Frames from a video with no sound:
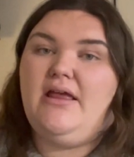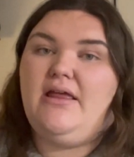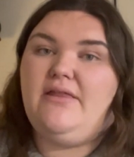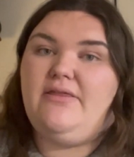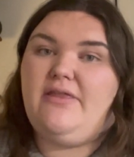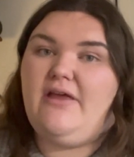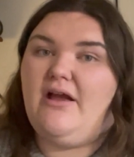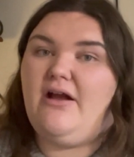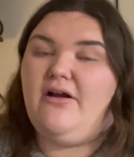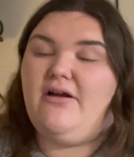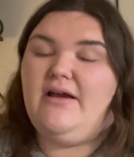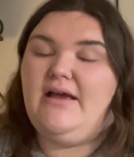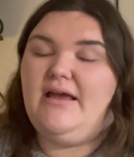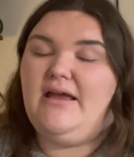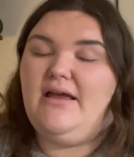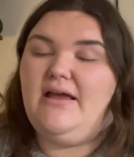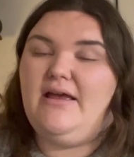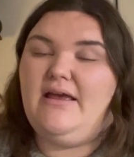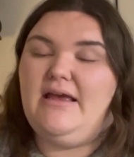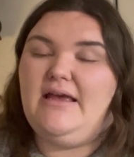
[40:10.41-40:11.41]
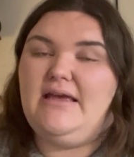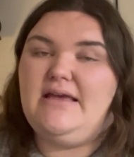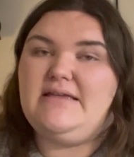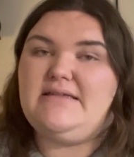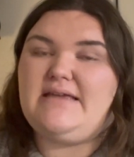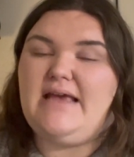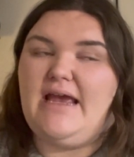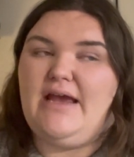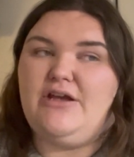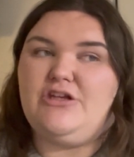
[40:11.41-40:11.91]
There
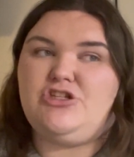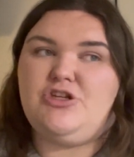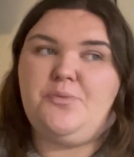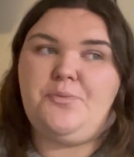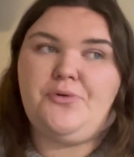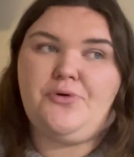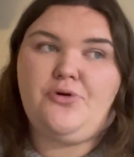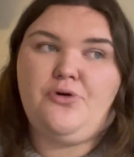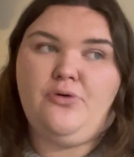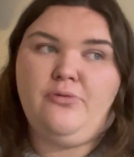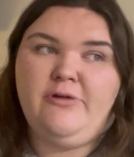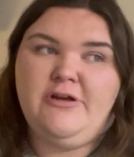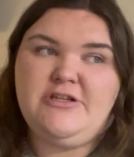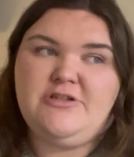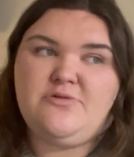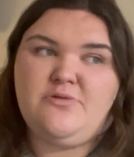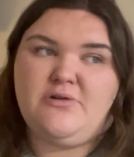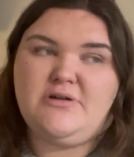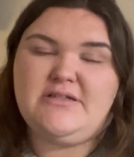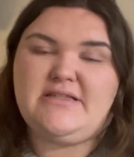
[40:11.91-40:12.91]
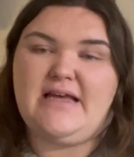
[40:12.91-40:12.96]
is a super cool resource